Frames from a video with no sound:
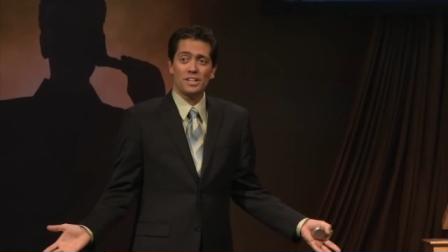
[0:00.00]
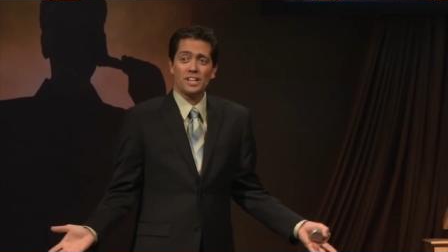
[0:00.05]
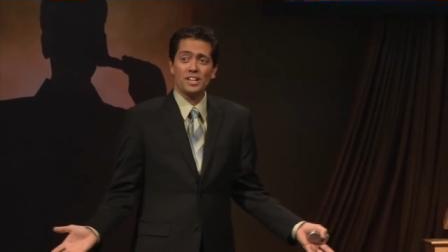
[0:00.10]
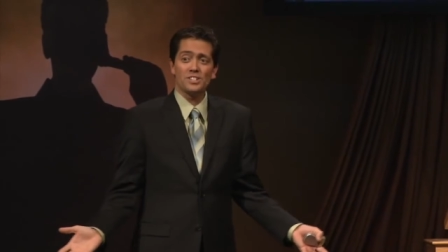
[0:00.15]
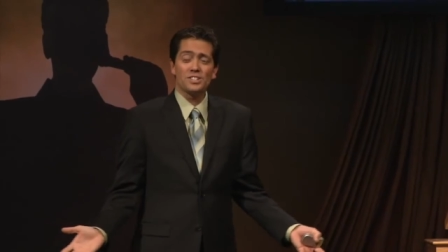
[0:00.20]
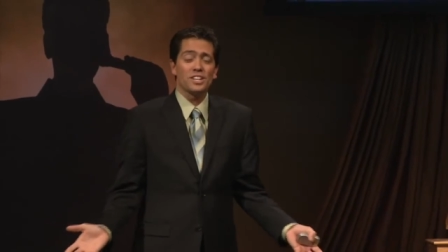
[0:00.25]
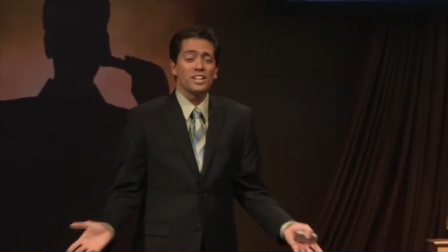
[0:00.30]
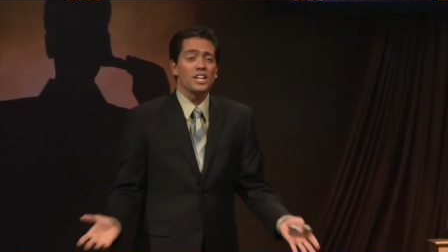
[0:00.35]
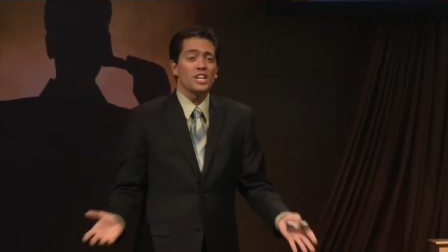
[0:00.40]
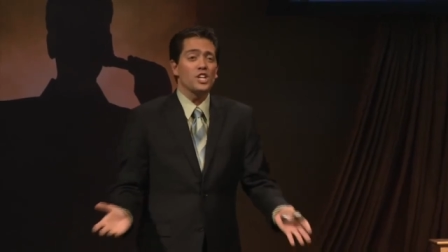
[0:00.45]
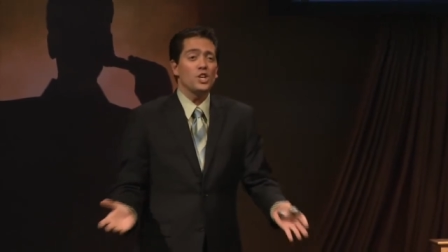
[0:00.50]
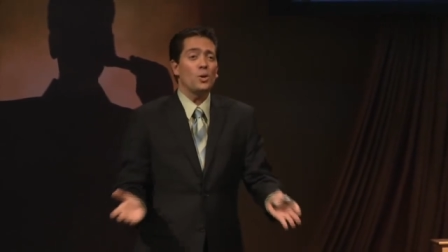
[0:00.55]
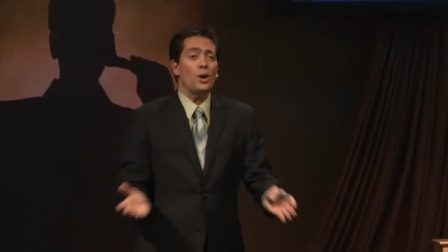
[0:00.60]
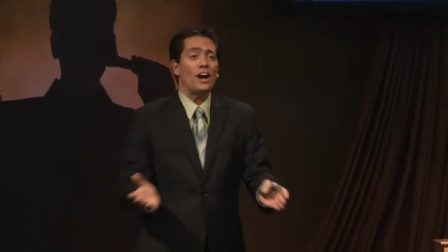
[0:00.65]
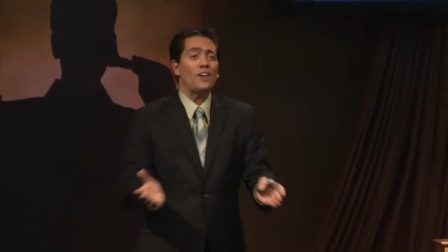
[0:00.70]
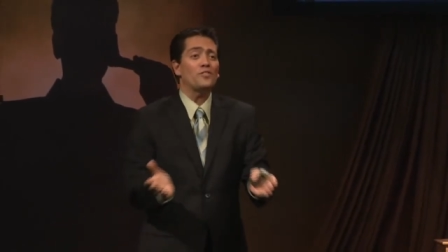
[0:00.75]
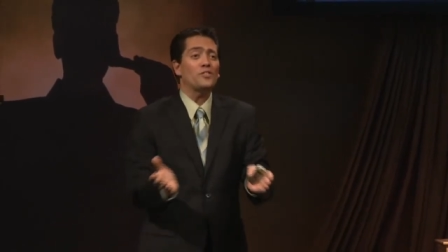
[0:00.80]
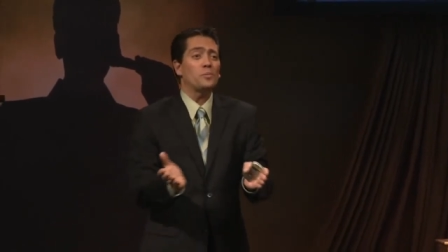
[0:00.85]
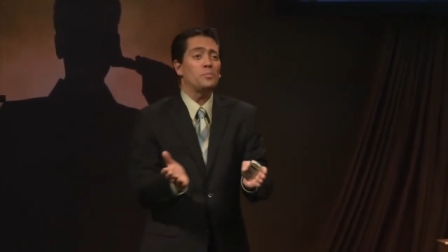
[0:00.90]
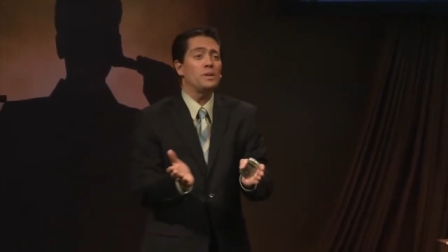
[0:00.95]
Because you
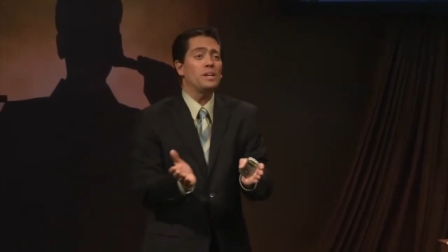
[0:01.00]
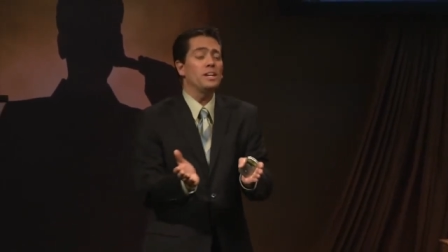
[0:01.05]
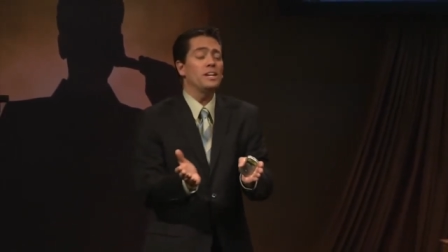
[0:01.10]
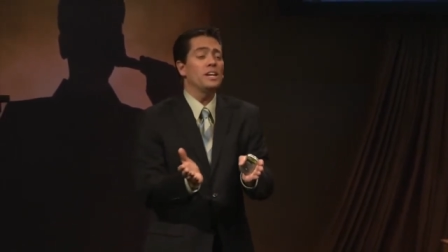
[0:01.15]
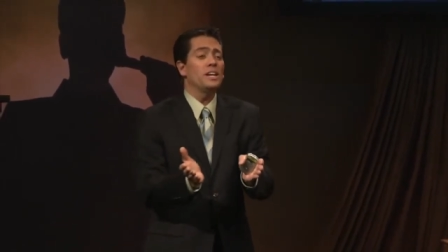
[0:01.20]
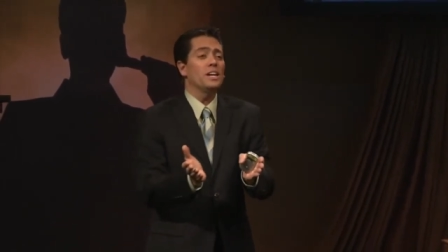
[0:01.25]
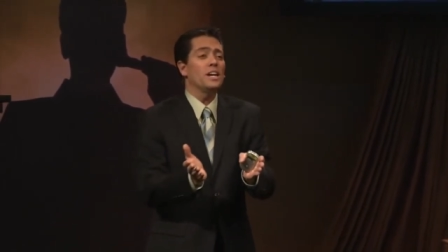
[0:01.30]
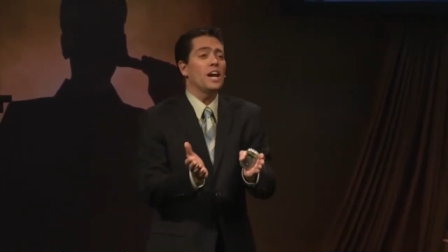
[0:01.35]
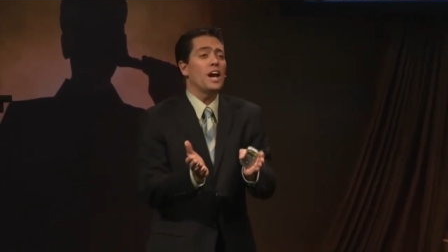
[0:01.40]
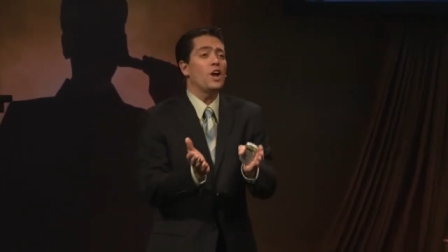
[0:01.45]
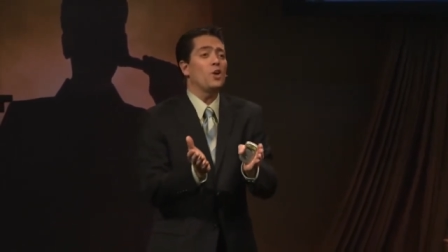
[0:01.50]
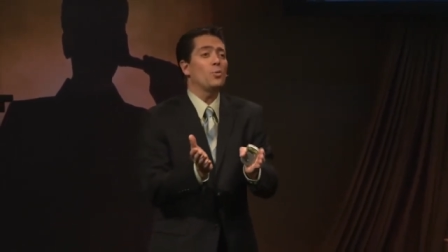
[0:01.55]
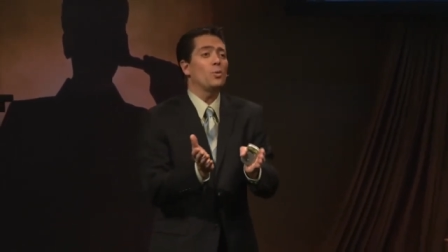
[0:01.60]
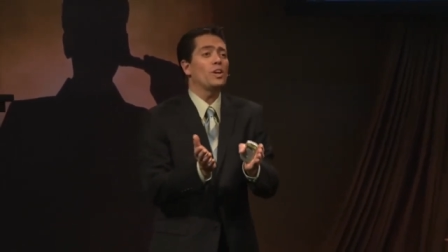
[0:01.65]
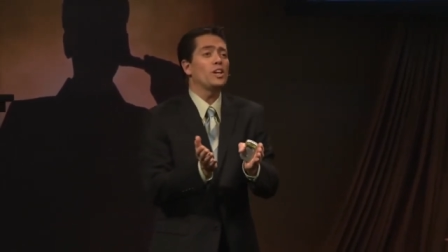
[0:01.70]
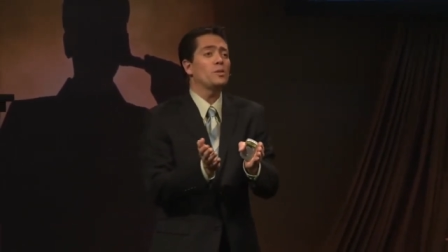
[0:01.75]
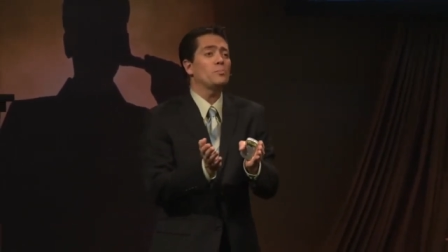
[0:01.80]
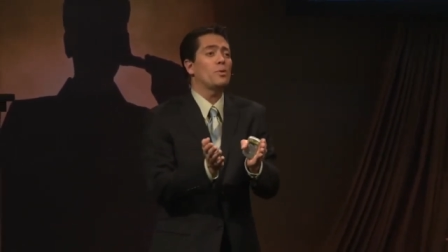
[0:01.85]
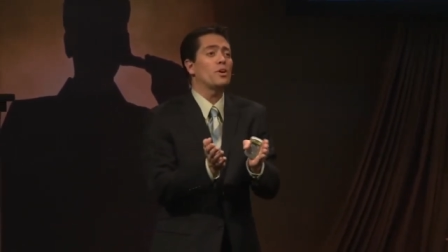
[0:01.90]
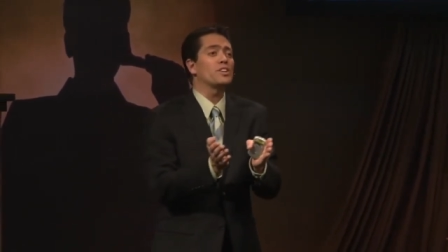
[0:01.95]
have to be a
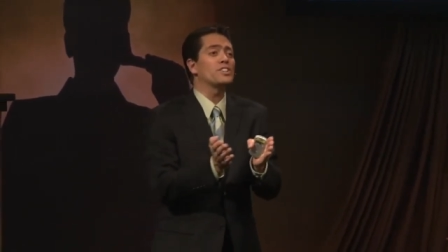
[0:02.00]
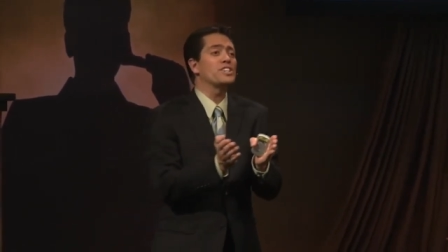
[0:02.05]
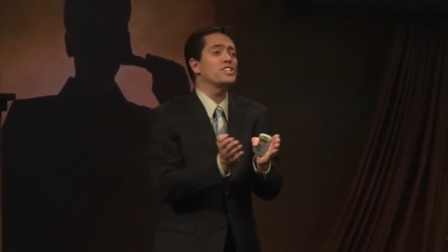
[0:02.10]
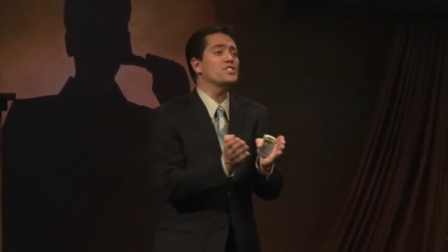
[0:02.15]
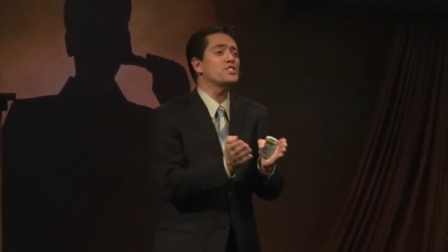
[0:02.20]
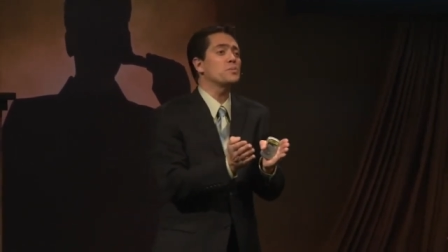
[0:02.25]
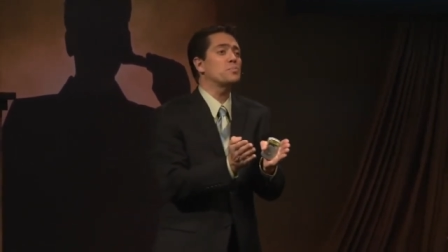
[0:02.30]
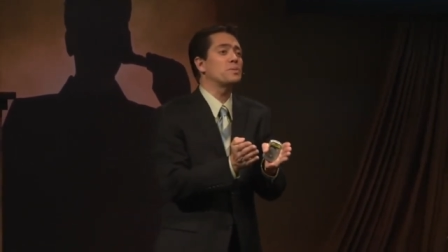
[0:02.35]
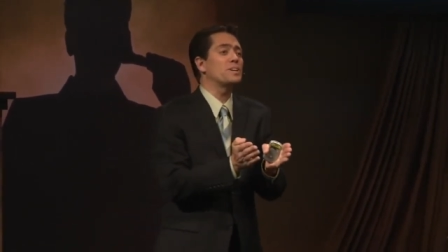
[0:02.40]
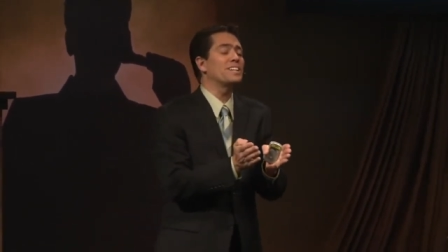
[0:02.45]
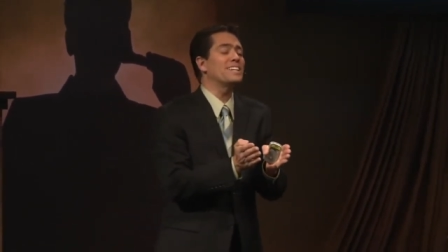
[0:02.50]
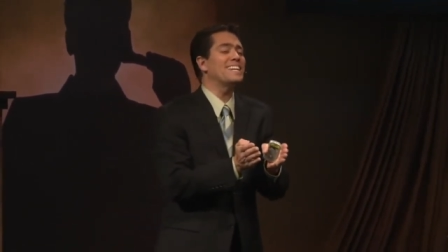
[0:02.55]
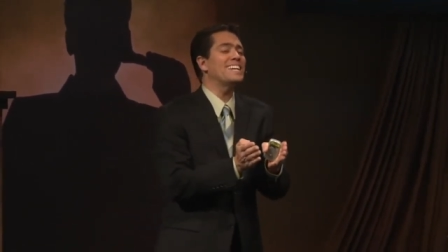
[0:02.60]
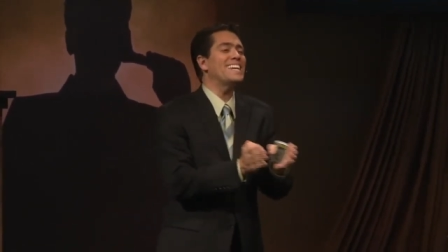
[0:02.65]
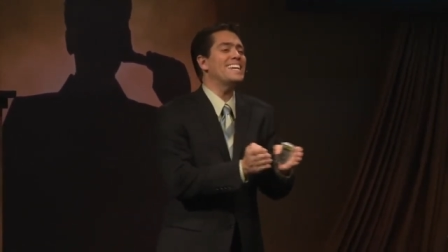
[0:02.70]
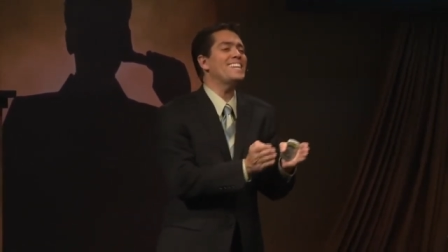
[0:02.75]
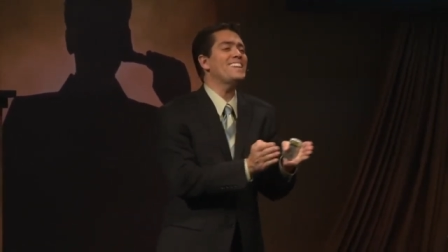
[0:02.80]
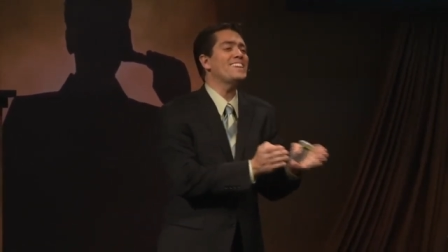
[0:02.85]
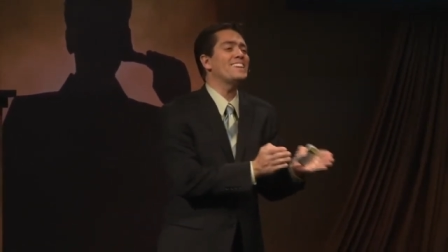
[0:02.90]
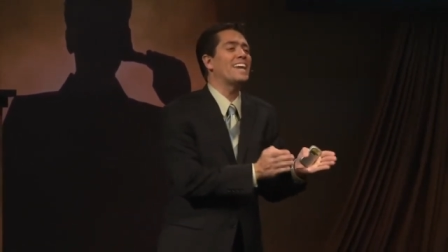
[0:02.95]
willing participant
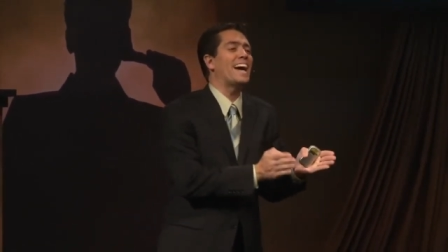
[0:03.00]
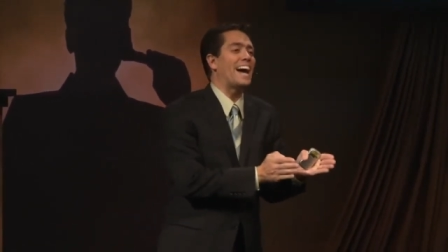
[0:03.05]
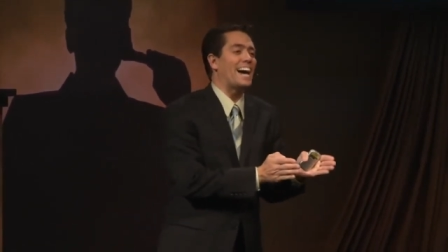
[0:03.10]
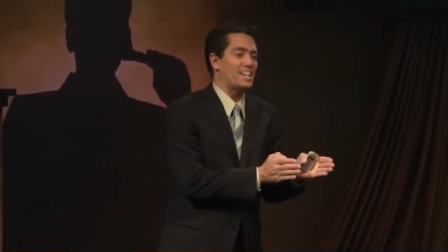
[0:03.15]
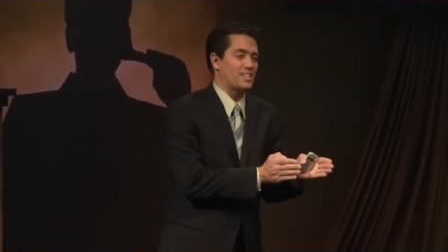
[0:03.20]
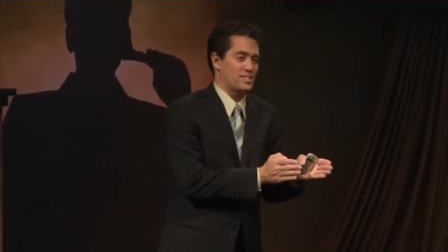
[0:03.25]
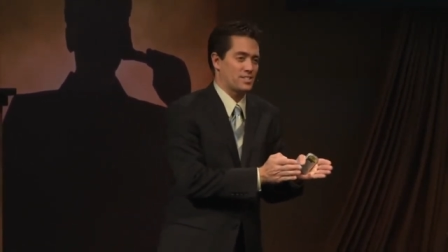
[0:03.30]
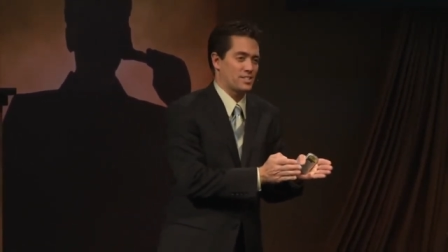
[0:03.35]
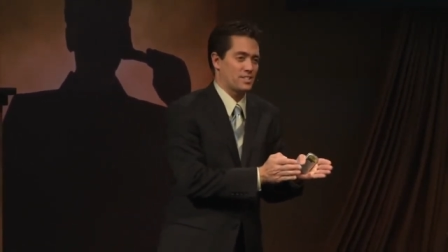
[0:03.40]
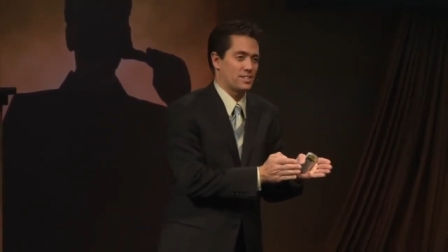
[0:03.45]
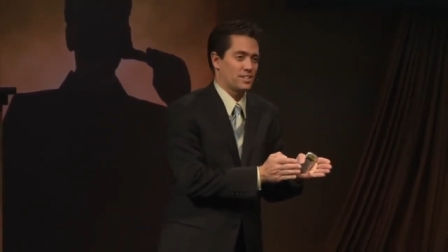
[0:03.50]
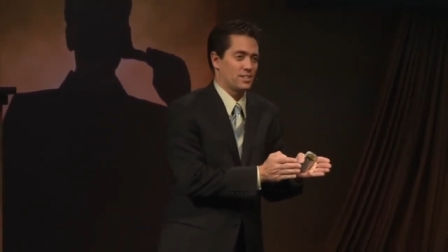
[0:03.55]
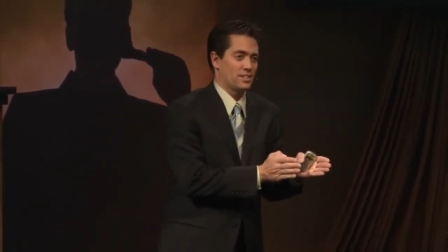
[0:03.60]
in that.